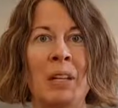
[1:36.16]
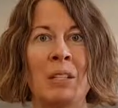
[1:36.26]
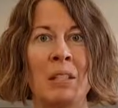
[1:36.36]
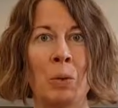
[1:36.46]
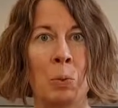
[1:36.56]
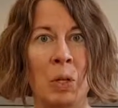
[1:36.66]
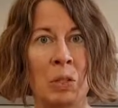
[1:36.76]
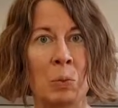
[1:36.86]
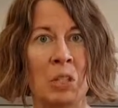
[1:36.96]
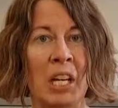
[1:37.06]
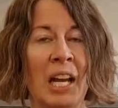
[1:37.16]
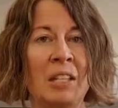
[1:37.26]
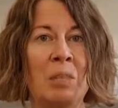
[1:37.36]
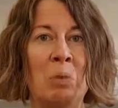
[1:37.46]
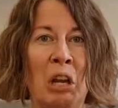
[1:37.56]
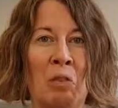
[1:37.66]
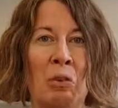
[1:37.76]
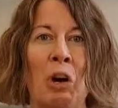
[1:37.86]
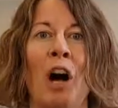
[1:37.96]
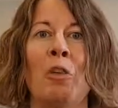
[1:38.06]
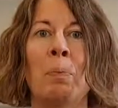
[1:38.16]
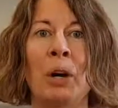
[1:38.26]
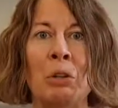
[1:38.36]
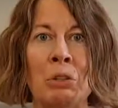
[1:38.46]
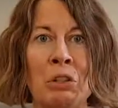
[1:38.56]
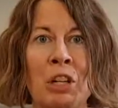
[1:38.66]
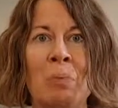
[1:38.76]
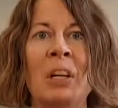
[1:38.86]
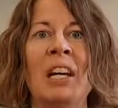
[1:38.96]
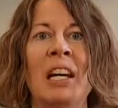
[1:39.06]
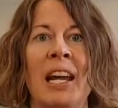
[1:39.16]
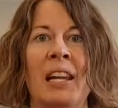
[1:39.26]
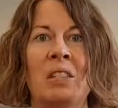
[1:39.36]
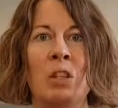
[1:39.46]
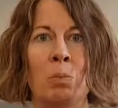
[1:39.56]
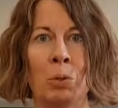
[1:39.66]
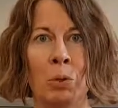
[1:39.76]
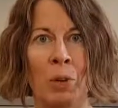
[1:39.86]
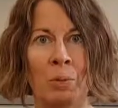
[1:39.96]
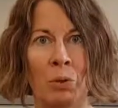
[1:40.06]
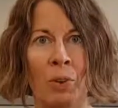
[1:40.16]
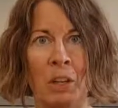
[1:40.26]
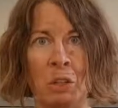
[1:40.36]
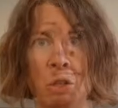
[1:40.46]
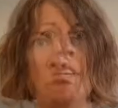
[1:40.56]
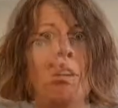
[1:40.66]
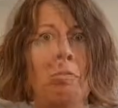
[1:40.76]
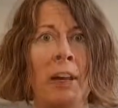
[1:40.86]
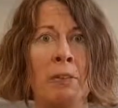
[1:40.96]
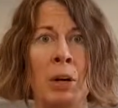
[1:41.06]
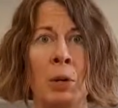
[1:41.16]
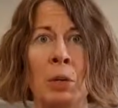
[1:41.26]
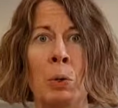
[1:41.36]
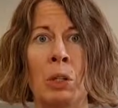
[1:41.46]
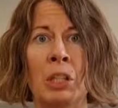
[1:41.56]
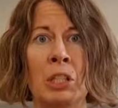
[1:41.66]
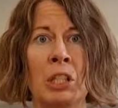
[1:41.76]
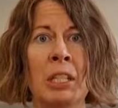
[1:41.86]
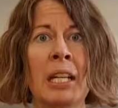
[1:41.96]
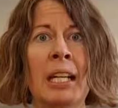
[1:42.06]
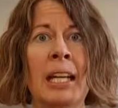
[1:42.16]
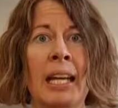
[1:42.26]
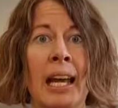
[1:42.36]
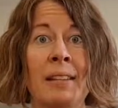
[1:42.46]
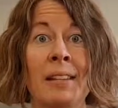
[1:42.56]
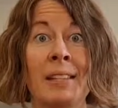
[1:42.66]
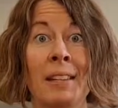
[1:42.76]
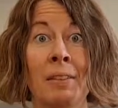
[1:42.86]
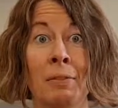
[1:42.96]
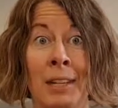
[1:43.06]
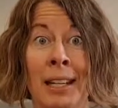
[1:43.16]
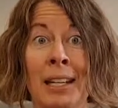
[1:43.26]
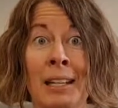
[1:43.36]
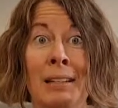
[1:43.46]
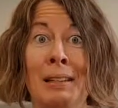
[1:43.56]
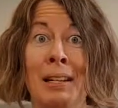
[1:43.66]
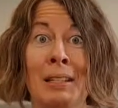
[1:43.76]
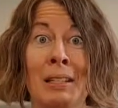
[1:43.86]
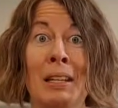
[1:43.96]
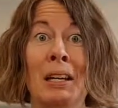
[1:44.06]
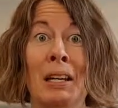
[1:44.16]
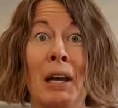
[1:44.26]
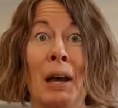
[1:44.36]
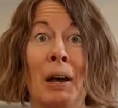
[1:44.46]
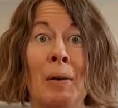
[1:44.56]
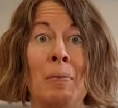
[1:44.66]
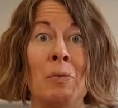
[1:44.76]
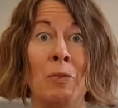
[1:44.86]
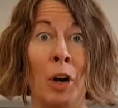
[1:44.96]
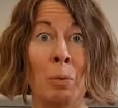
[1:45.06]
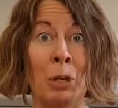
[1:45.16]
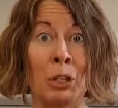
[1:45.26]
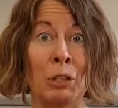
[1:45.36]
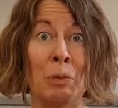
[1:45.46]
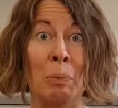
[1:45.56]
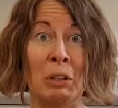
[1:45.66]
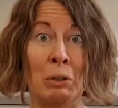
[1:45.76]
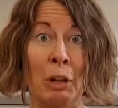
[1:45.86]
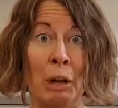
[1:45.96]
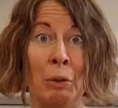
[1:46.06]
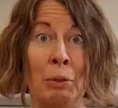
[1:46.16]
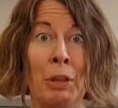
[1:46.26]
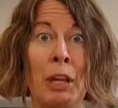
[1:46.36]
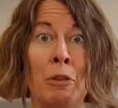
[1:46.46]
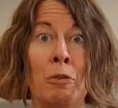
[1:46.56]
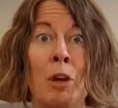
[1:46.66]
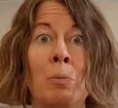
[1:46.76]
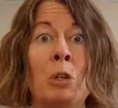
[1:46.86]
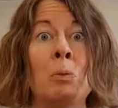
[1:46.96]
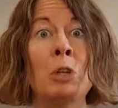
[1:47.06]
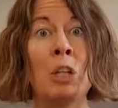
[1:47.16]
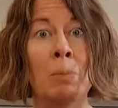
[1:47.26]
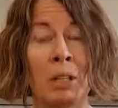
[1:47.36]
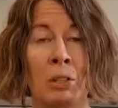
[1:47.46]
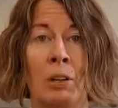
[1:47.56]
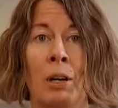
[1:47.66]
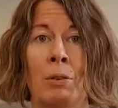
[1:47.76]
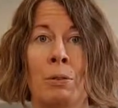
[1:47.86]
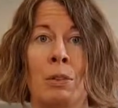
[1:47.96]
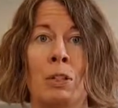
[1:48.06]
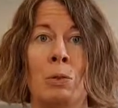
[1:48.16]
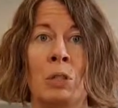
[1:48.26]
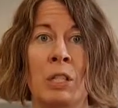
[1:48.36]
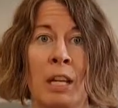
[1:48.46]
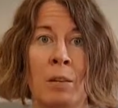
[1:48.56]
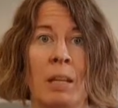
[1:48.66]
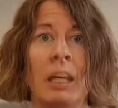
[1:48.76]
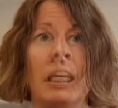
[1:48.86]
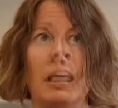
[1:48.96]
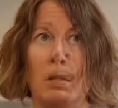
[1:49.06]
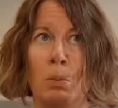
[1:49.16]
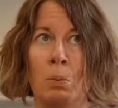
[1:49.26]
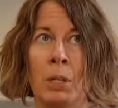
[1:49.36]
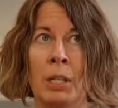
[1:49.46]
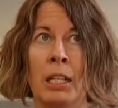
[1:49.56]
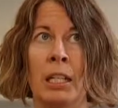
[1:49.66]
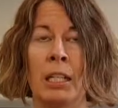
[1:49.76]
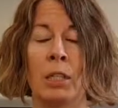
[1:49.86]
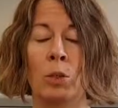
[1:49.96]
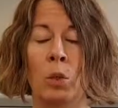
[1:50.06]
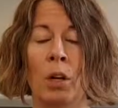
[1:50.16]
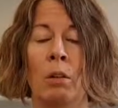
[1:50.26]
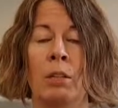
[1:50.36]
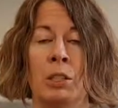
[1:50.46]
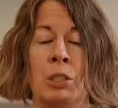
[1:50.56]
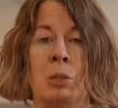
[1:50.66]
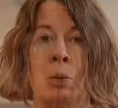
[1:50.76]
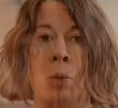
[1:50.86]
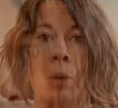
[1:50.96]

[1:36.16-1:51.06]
and Southwest Wisconsin Behavioral Health Partnership as the program director. Our 5-county coalition has identified that farmer mental health and farm community mental health and suicide is a really critical issue.